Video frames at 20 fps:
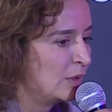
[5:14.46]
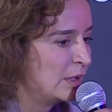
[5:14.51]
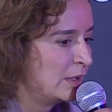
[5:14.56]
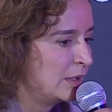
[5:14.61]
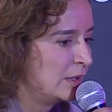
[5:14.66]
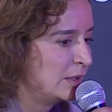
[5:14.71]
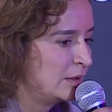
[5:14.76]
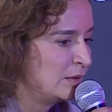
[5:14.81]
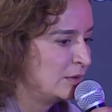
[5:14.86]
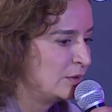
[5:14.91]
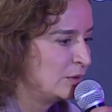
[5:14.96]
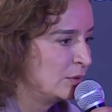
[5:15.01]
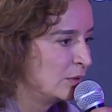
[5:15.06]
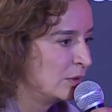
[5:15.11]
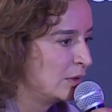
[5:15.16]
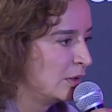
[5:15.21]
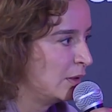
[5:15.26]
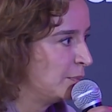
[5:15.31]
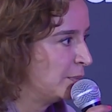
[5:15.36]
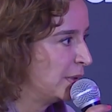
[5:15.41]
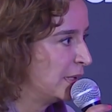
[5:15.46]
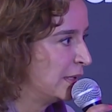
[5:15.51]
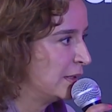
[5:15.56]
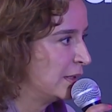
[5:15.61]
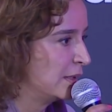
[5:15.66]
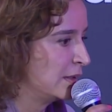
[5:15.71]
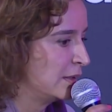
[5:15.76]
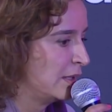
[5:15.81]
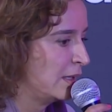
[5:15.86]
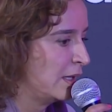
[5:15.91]
In your
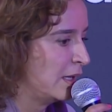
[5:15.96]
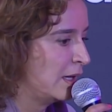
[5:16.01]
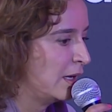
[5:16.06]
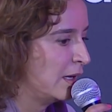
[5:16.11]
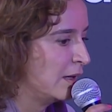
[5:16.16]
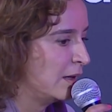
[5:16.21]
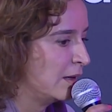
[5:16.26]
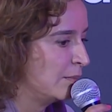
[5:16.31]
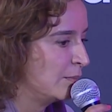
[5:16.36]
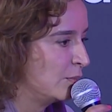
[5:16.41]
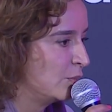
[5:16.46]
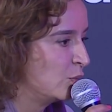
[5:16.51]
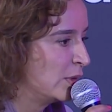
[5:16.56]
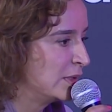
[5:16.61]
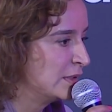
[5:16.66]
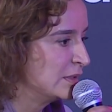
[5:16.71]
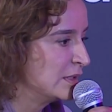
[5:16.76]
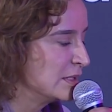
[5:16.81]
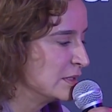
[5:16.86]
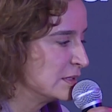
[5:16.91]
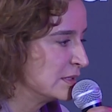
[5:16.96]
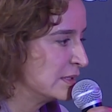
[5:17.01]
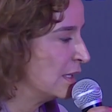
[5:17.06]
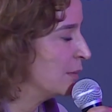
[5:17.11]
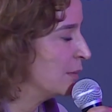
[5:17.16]
opinion, what is the